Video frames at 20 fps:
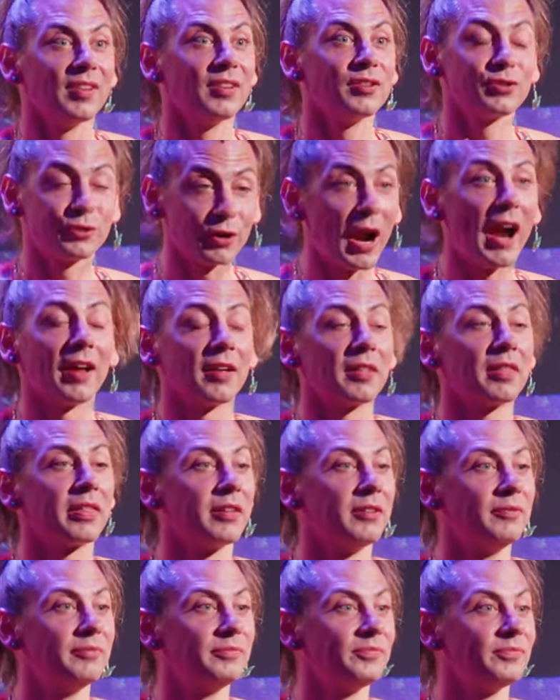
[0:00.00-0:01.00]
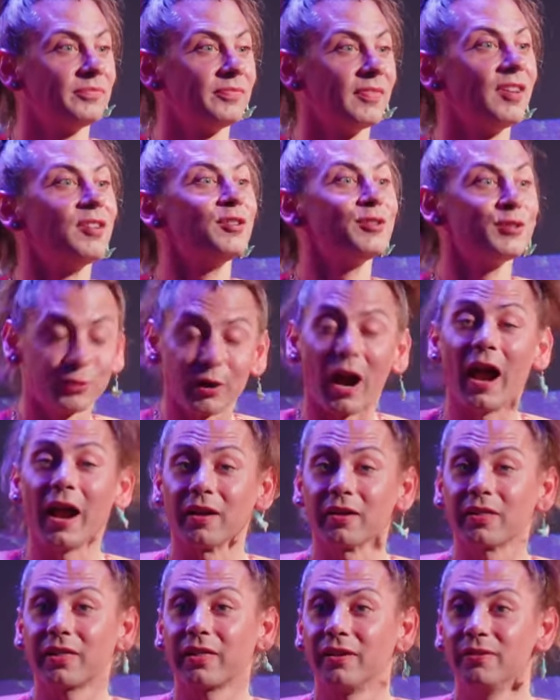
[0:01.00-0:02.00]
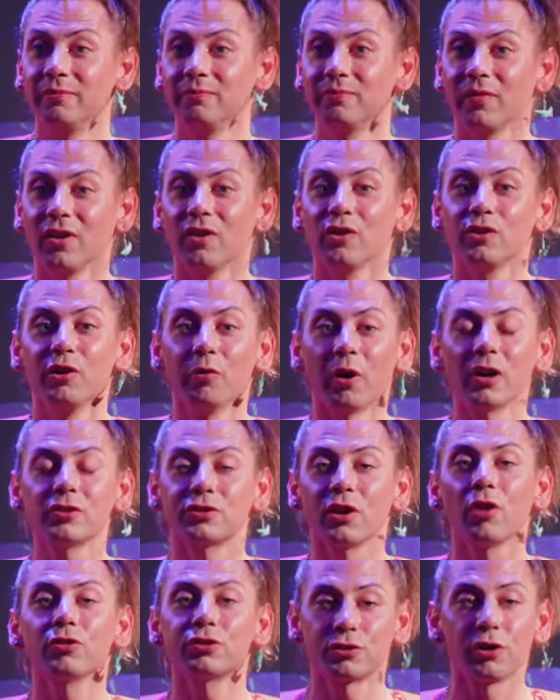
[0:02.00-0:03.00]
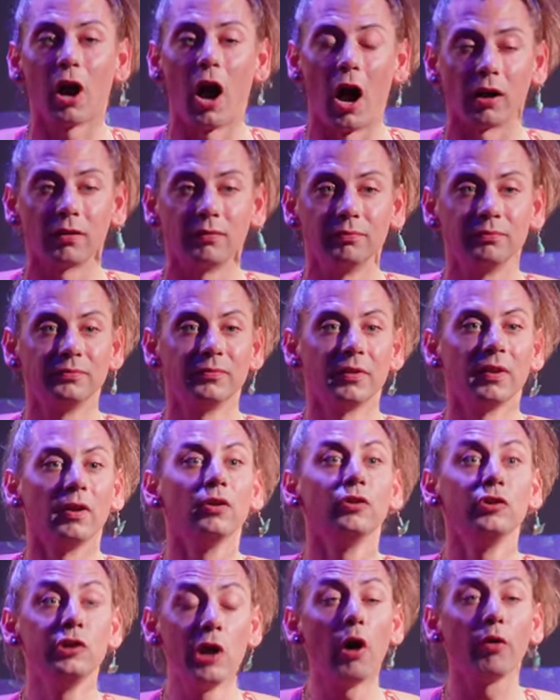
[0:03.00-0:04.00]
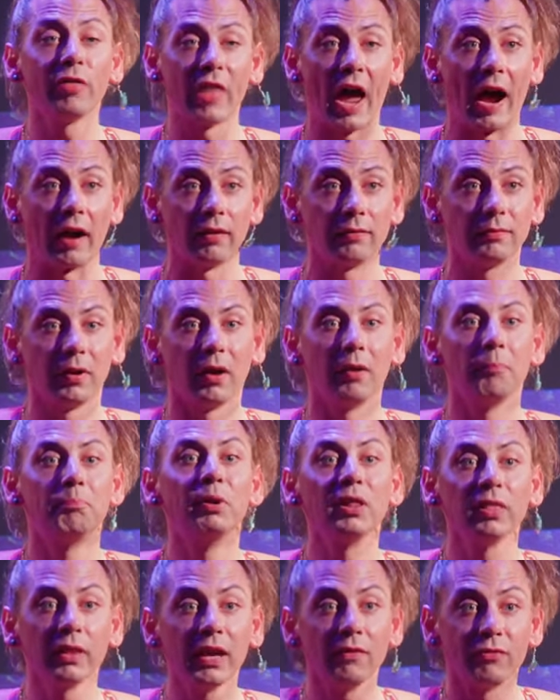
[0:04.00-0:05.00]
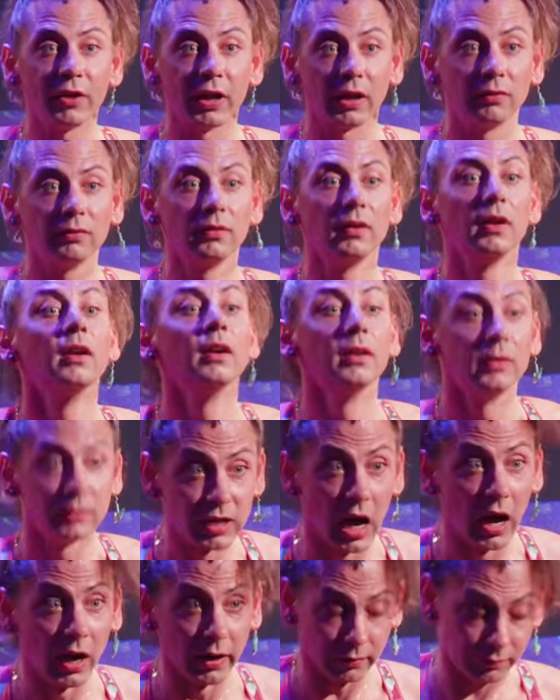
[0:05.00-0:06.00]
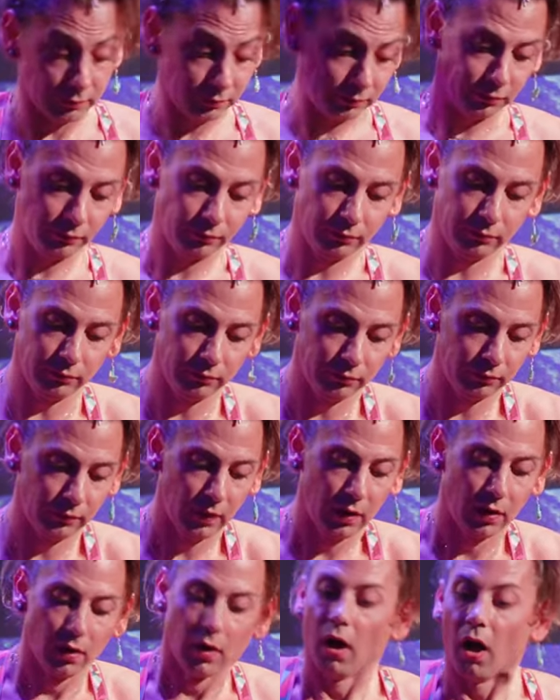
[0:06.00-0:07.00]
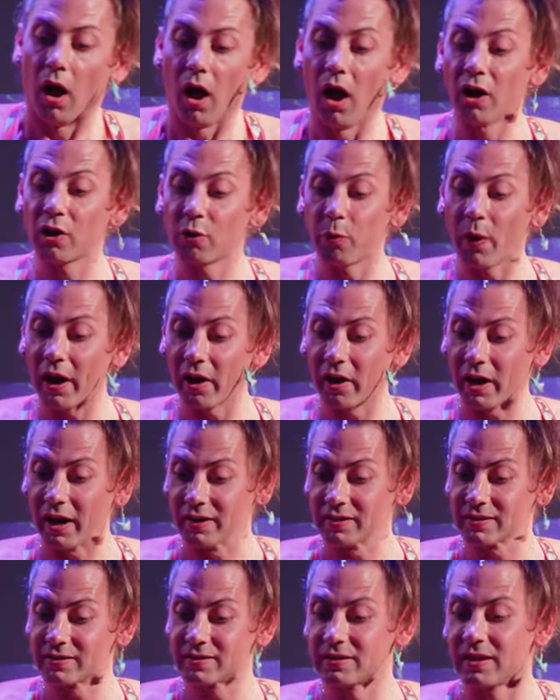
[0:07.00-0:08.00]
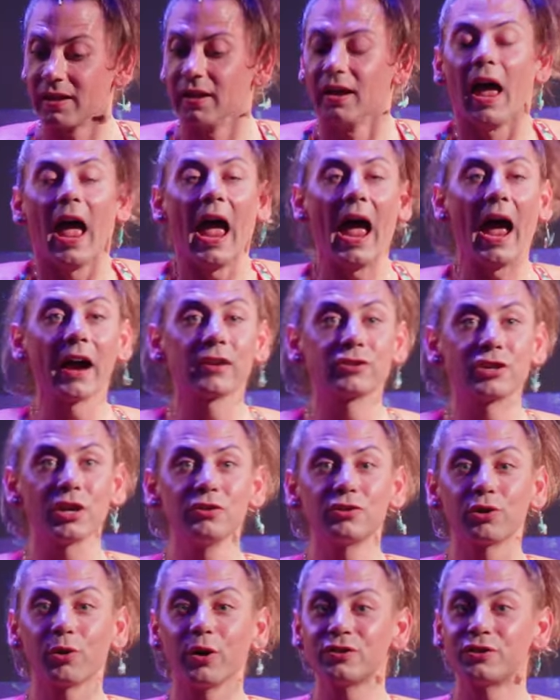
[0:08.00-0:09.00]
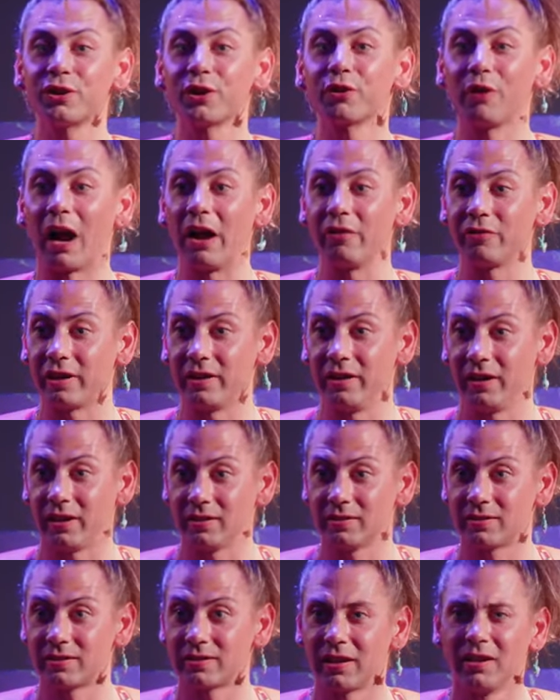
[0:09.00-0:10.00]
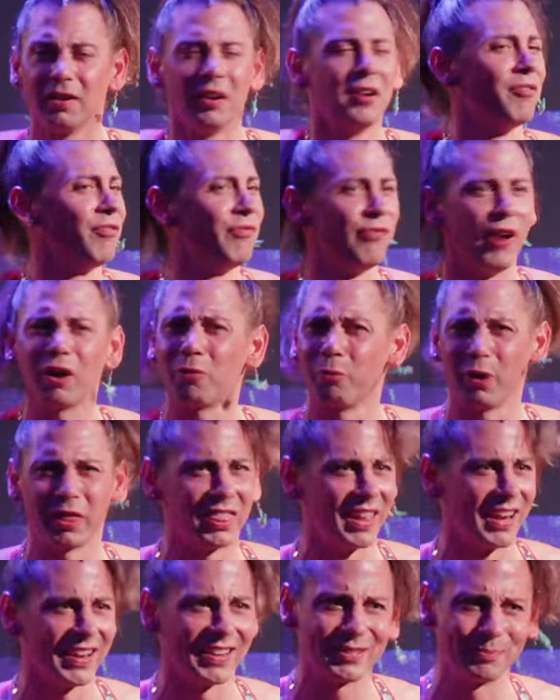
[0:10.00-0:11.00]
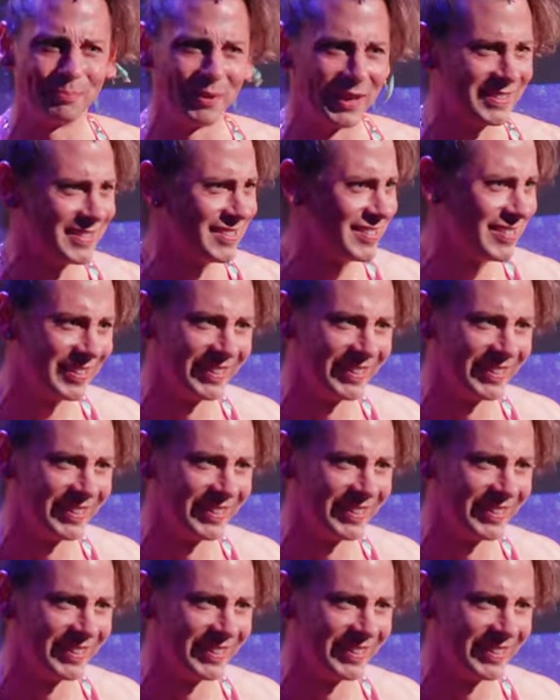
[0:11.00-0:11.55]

strength, strength. You are so strong. Know that. Believe it. Done. Aquarius, action towards your groundedness. Fuck with things, bitch.